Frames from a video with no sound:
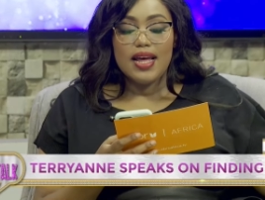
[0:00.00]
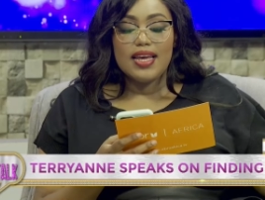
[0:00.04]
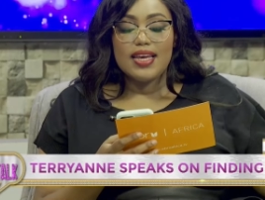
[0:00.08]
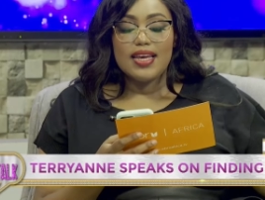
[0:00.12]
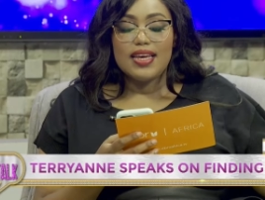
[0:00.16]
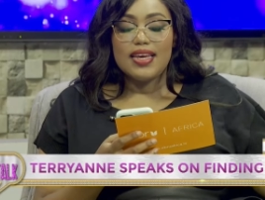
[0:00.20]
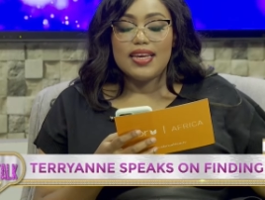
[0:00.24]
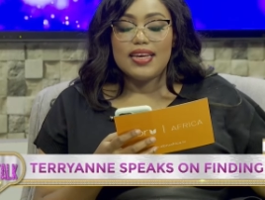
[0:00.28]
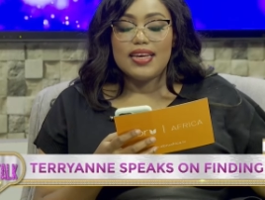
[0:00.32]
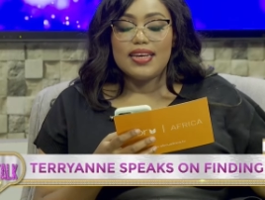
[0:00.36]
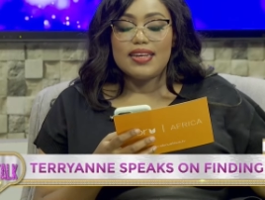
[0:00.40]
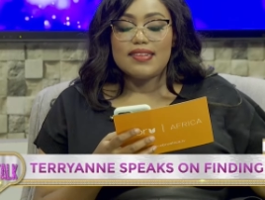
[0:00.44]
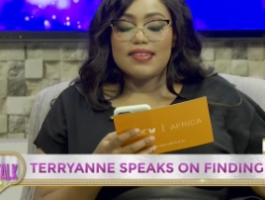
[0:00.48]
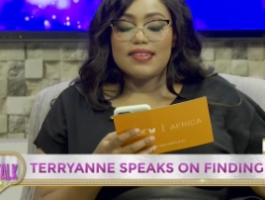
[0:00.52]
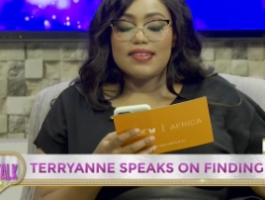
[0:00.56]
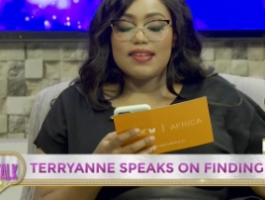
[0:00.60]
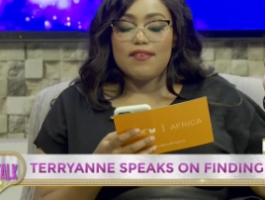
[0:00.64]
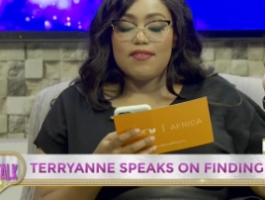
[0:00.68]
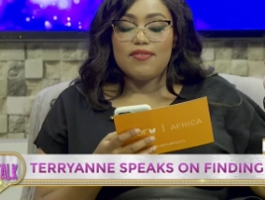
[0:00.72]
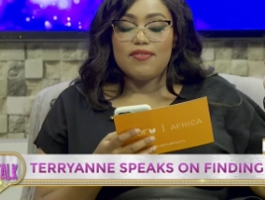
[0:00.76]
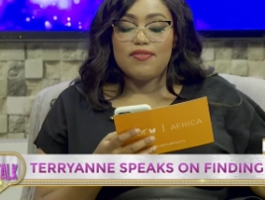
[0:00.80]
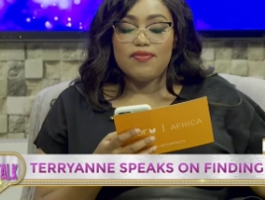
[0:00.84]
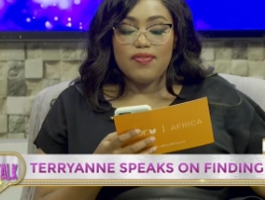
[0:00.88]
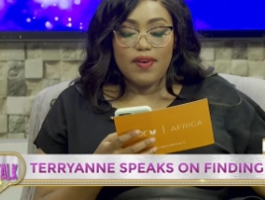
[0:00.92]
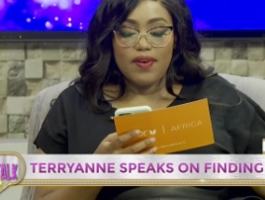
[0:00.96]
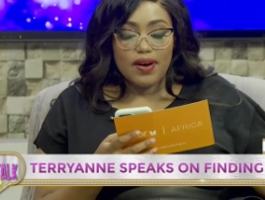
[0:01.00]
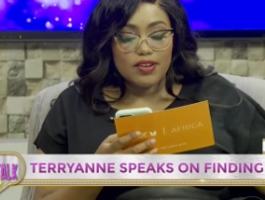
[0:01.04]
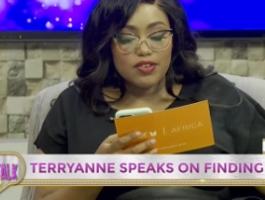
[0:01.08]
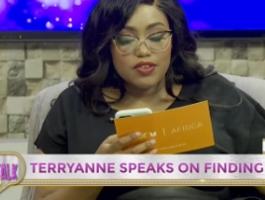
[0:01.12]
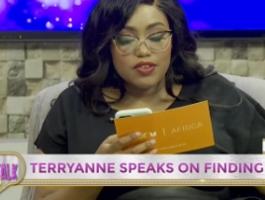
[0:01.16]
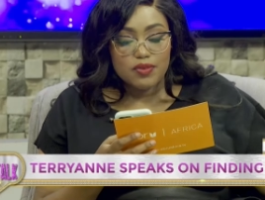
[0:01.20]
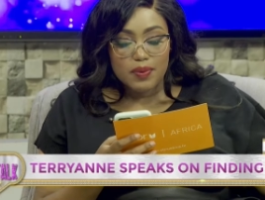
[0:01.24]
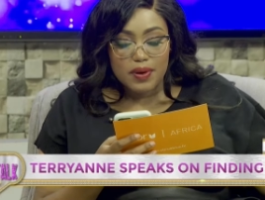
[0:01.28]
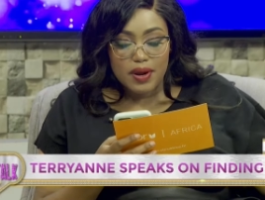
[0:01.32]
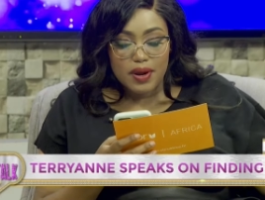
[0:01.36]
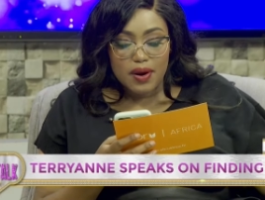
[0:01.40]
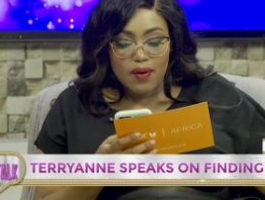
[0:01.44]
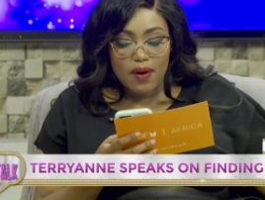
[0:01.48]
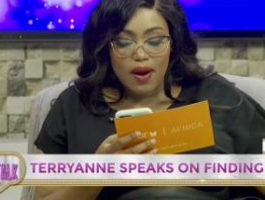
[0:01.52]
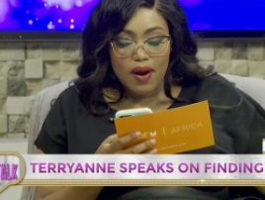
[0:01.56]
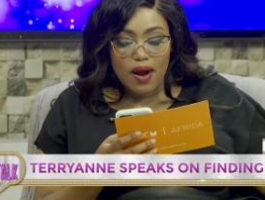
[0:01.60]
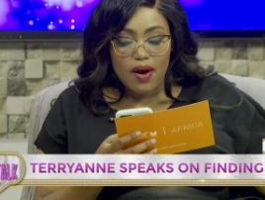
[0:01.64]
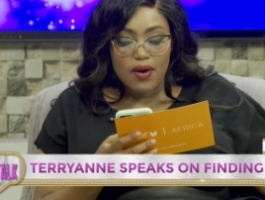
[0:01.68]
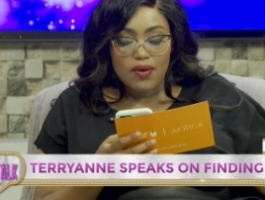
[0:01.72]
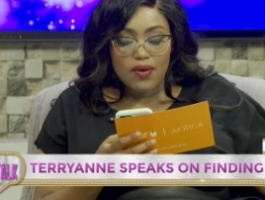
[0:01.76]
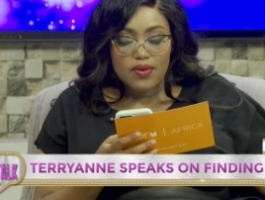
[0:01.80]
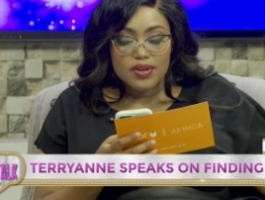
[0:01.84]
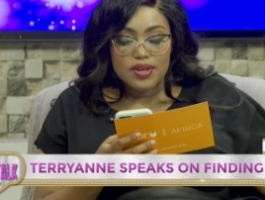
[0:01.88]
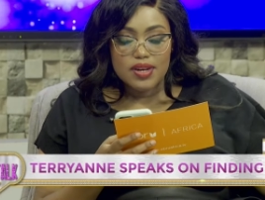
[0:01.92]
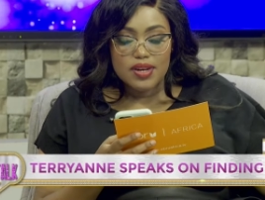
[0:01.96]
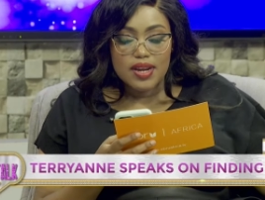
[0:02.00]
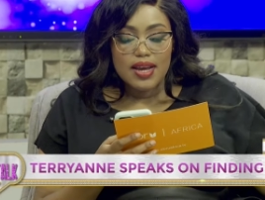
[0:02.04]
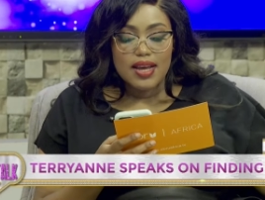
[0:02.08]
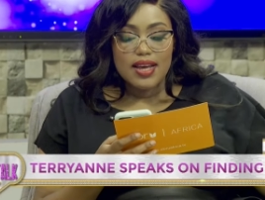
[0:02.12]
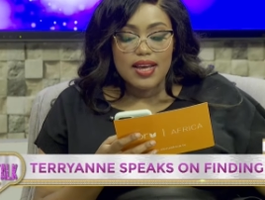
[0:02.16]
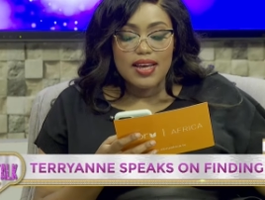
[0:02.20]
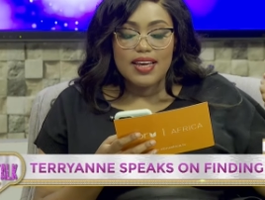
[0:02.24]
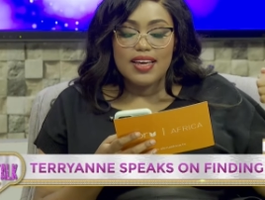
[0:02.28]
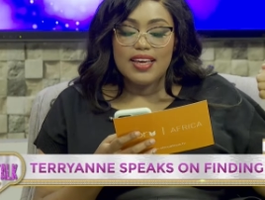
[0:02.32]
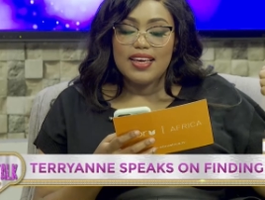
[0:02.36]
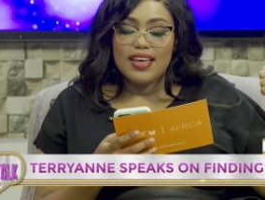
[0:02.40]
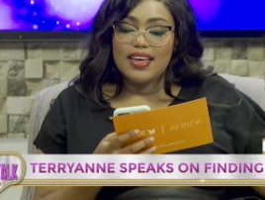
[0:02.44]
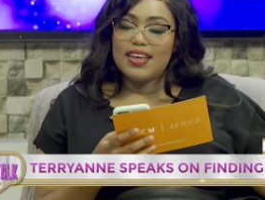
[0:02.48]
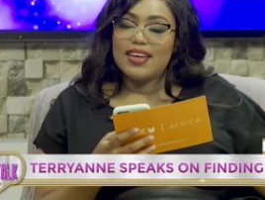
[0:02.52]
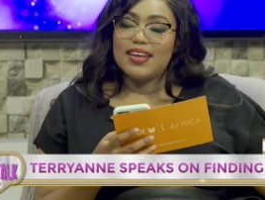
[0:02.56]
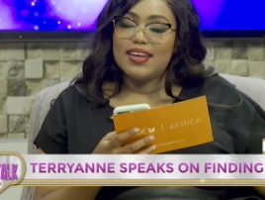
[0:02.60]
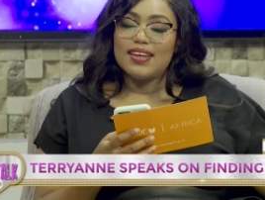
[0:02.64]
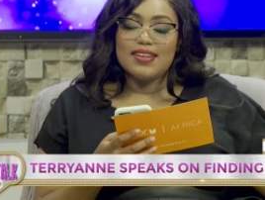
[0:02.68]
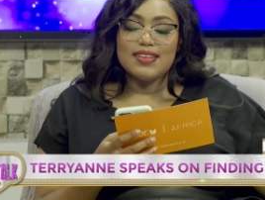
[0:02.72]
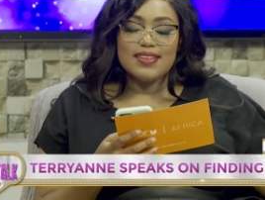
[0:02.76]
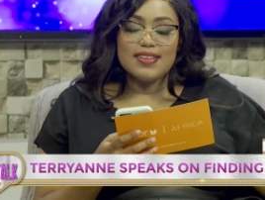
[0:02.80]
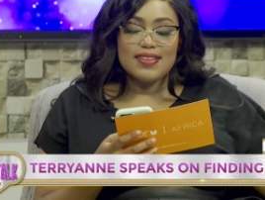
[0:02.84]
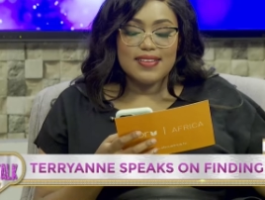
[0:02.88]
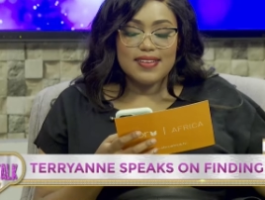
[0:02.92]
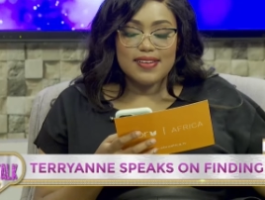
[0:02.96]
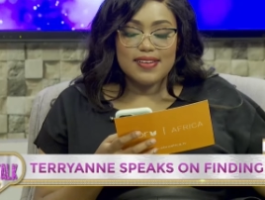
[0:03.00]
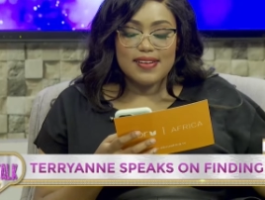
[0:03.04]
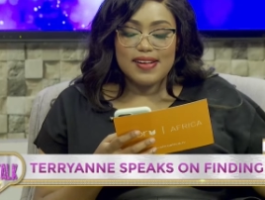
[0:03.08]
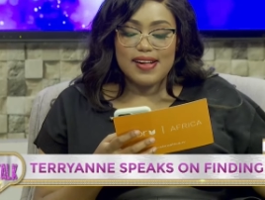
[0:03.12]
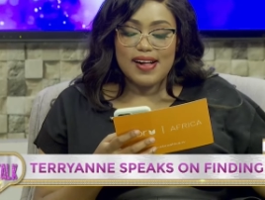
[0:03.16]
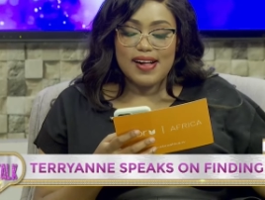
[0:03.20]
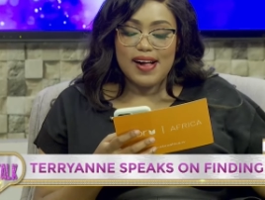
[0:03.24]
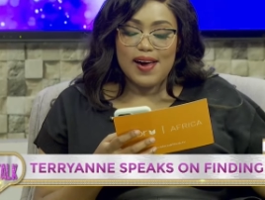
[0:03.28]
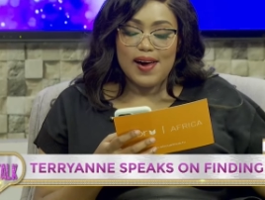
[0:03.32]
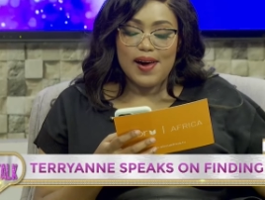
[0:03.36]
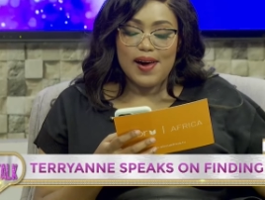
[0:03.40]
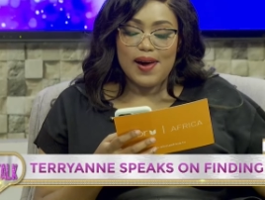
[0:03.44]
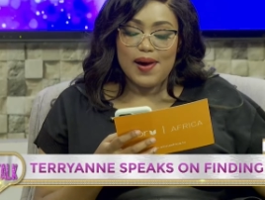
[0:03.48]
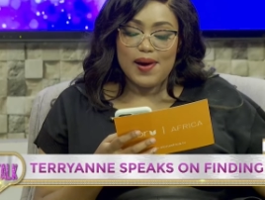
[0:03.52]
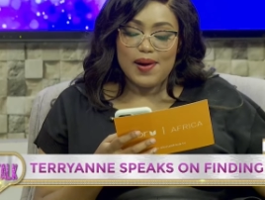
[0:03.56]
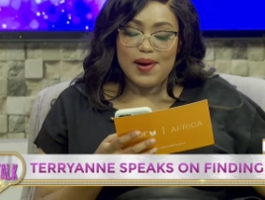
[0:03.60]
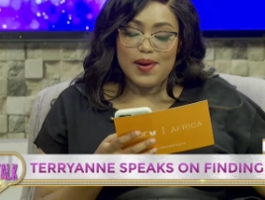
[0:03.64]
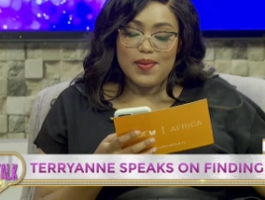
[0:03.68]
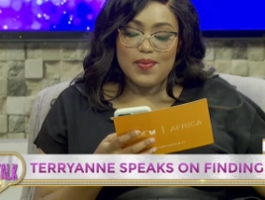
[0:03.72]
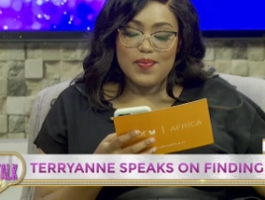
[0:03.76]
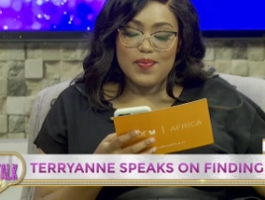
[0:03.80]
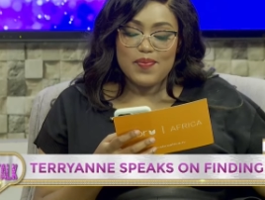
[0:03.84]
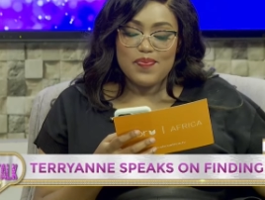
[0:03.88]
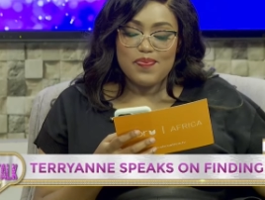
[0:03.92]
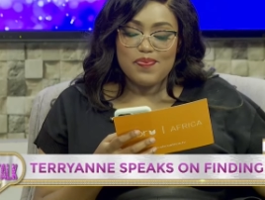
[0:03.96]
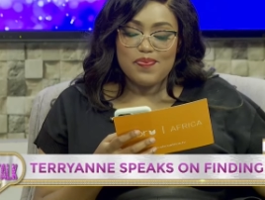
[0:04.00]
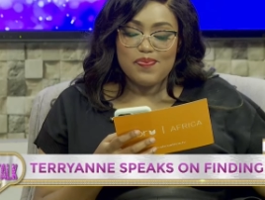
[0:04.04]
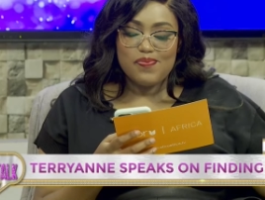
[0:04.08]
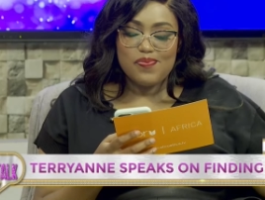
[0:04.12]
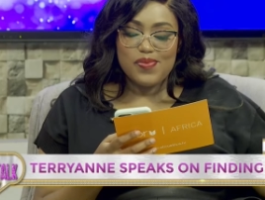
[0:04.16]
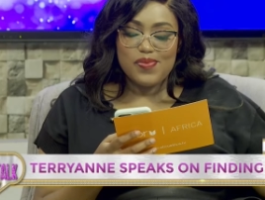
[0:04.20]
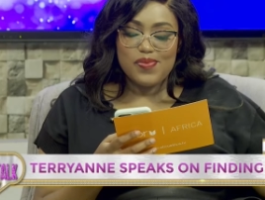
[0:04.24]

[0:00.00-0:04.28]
He is fun to be around. He is, um,